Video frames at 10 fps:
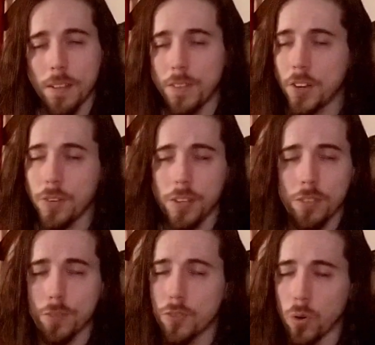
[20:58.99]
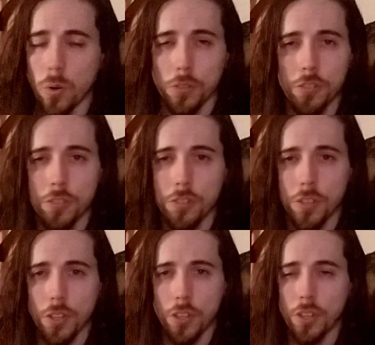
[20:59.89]
There is, of course,
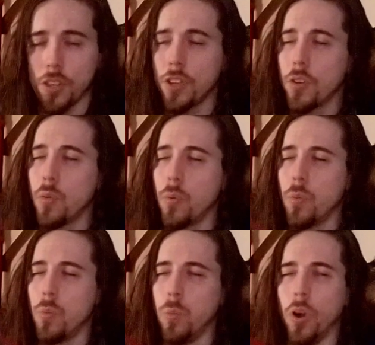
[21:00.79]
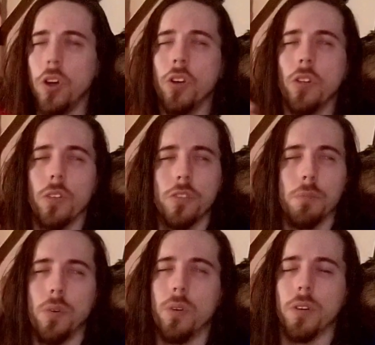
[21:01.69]
worlds
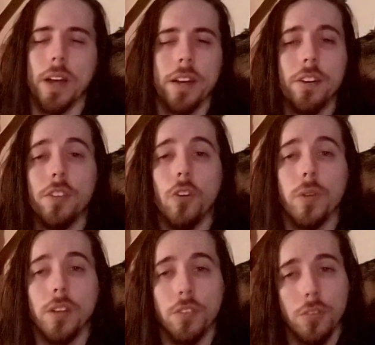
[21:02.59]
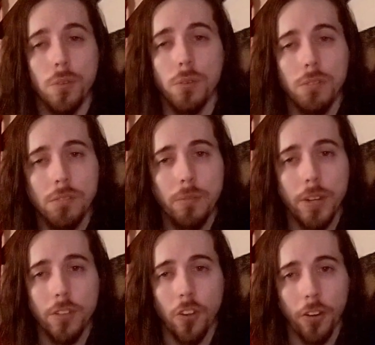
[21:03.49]
more I could go into
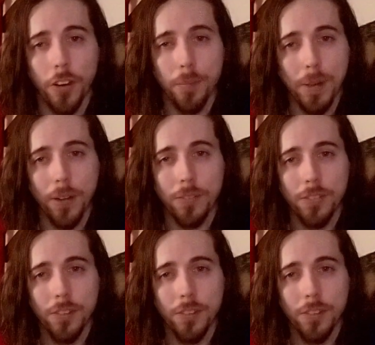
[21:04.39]
when talking about